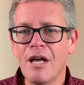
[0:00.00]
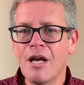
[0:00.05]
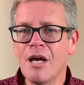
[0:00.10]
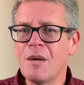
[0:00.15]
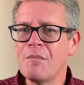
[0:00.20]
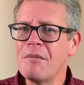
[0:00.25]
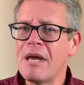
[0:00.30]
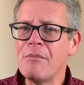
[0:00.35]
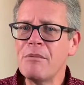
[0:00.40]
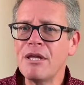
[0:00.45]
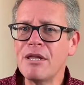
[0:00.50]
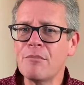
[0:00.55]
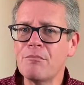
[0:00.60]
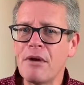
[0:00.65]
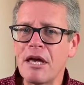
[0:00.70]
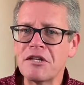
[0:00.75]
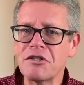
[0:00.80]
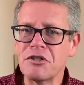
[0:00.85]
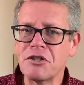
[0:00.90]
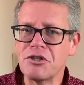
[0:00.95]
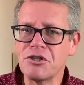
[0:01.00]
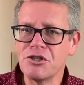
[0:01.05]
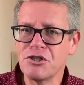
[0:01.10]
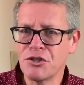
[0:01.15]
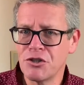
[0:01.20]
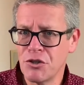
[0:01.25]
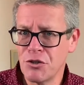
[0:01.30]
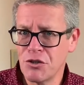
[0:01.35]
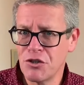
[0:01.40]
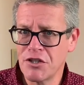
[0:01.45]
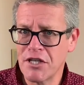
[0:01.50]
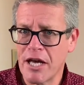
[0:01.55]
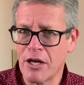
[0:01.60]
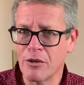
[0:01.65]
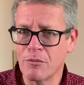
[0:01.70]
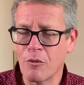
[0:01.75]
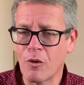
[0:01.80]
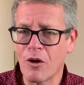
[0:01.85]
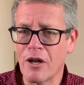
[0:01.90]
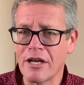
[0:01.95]
Maybe the message should sound
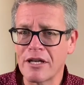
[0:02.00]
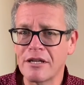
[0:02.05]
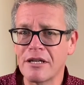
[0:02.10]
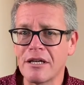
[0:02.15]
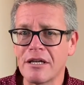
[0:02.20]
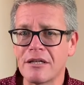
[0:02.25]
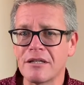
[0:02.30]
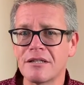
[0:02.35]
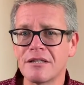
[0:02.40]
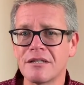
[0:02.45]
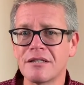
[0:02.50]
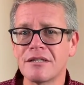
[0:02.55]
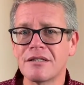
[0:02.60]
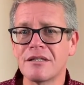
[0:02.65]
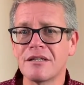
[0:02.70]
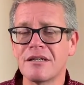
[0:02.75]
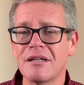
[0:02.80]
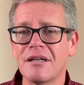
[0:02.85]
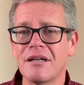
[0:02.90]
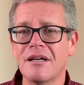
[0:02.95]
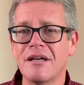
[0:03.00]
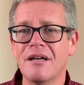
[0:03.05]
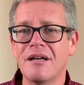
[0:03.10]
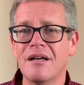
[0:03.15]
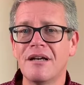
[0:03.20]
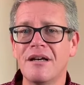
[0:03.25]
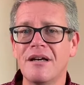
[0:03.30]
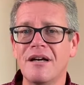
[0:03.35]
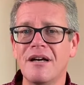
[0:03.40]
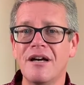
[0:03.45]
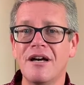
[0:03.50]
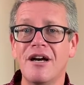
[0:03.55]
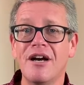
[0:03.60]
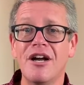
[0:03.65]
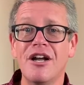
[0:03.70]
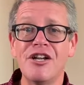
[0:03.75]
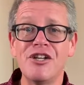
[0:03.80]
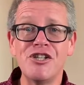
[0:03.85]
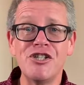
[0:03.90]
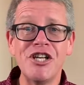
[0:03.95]
more like this
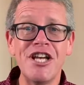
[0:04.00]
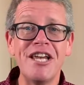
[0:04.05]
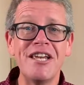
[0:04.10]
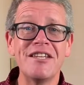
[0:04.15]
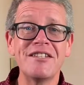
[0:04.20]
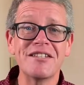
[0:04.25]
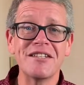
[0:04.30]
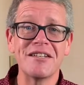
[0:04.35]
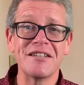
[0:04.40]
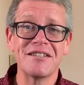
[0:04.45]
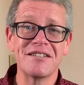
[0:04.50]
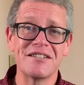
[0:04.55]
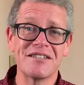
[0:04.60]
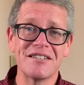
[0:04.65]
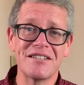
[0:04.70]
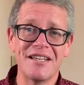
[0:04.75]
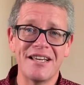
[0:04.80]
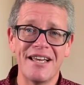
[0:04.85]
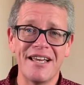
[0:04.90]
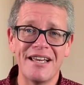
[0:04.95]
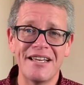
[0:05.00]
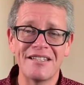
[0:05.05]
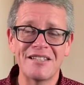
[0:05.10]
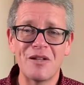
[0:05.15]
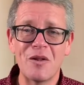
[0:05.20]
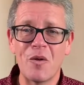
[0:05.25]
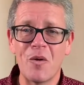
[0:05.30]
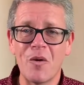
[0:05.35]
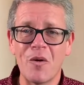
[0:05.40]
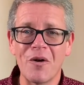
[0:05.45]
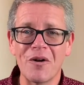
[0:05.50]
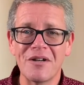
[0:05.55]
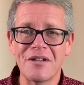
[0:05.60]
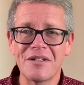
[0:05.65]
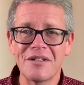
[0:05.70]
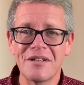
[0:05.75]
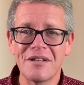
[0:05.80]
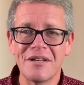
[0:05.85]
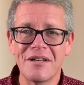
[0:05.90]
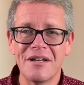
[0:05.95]
Jesus is Lord,
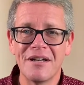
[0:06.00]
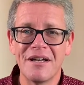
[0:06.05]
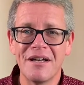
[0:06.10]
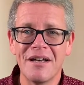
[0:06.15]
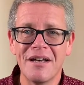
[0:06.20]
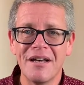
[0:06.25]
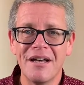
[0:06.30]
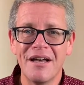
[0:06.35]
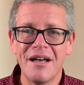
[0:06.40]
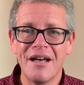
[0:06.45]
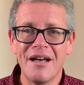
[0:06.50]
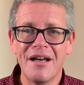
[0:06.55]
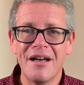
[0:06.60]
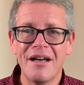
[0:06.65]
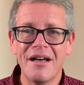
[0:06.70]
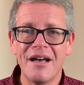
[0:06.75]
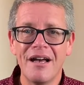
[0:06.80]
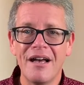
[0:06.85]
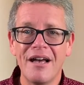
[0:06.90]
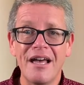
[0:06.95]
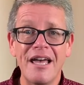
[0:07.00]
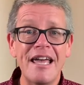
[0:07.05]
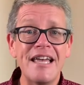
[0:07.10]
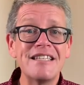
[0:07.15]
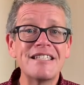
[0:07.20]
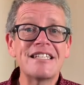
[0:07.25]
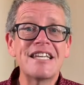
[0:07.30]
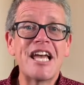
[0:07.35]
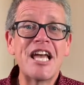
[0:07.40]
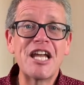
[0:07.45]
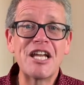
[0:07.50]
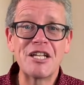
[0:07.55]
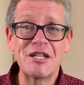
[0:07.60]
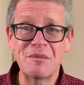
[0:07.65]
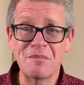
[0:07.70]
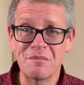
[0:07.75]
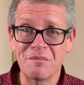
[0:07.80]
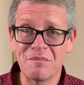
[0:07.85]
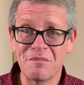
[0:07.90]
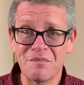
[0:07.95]
His
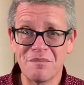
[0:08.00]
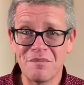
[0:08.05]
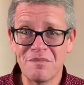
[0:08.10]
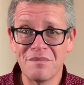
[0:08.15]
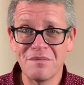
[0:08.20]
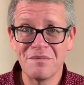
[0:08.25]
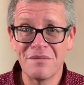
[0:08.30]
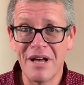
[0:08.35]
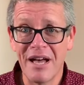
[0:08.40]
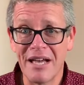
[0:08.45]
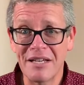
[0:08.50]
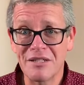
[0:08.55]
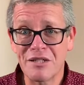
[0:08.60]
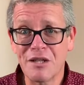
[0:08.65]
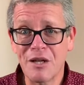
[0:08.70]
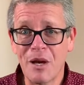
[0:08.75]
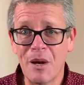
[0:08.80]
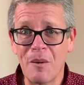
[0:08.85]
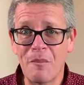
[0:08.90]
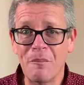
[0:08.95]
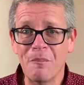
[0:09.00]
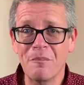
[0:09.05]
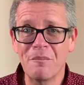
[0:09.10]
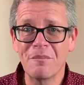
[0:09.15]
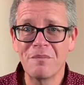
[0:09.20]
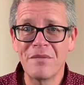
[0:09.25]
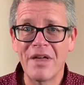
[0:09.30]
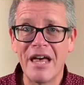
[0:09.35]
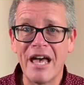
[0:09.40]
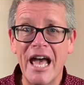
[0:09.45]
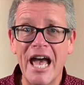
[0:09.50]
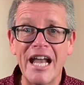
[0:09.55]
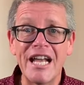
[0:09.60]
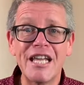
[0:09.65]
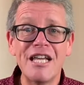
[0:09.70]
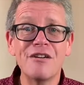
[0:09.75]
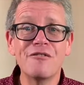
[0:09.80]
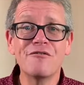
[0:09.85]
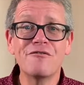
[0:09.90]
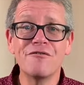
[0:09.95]
kingdom has come, and
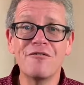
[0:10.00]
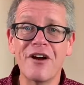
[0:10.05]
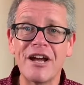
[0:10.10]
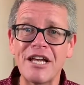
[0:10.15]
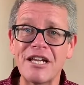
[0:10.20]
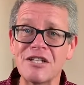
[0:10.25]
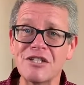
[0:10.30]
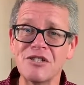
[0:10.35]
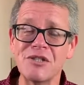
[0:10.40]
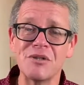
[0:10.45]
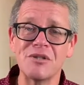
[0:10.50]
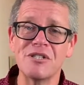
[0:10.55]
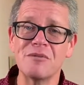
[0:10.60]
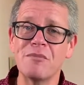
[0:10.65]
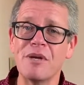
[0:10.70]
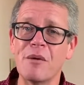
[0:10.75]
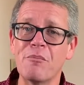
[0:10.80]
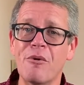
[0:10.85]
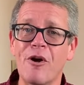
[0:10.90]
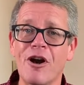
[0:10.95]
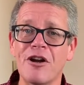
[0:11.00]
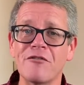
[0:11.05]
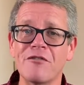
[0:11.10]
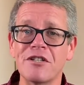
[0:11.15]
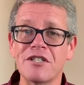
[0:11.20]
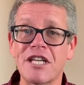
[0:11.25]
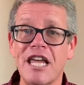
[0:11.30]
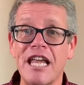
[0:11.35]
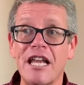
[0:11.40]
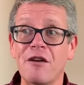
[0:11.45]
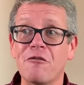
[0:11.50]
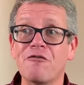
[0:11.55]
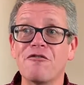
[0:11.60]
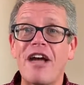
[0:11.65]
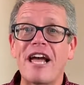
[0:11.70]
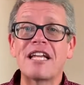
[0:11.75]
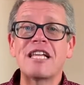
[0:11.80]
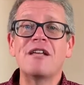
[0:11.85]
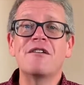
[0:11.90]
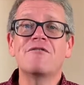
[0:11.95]
He invites you to be a part of His kingdom. In
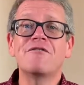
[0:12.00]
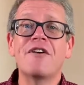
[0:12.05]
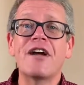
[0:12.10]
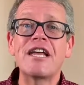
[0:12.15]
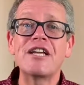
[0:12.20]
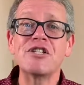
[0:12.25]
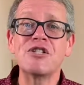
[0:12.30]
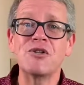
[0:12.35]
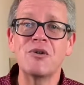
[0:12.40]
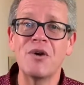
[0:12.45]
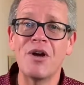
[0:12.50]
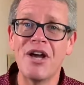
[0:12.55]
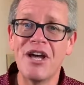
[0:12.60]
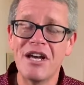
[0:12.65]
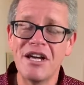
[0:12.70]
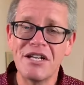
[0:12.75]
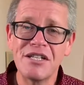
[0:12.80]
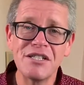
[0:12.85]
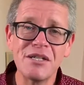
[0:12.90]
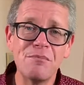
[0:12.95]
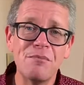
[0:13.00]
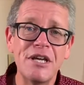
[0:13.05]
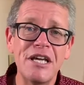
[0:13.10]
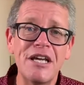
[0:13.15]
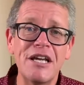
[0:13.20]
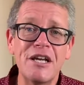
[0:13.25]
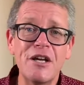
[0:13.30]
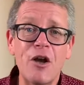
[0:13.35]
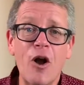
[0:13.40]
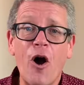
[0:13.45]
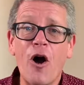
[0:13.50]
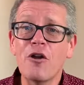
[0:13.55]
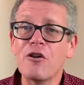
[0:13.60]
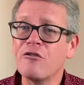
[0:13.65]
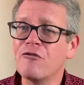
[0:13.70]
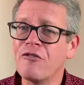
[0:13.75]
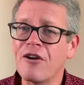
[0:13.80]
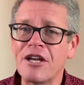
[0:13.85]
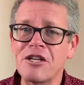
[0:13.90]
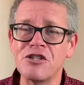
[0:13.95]
fact, He invites you to be, God
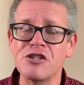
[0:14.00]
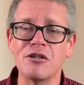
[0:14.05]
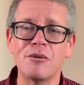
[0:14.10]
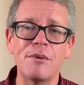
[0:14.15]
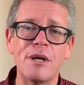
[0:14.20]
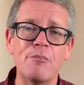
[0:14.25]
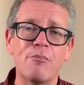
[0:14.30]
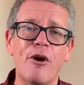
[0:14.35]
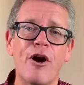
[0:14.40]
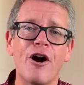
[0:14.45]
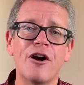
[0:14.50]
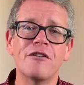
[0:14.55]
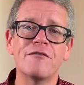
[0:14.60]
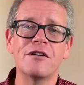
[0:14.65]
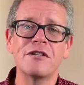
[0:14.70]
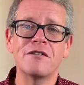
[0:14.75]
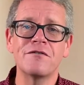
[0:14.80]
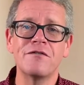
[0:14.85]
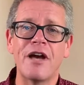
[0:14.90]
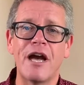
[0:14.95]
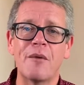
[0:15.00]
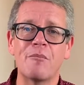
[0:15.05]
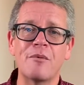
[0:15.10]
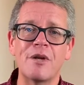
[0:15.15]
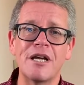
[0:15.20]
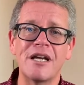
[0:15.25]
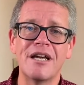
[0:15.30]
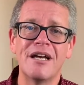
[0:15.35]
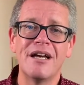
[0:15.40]
invites you to be part of His family,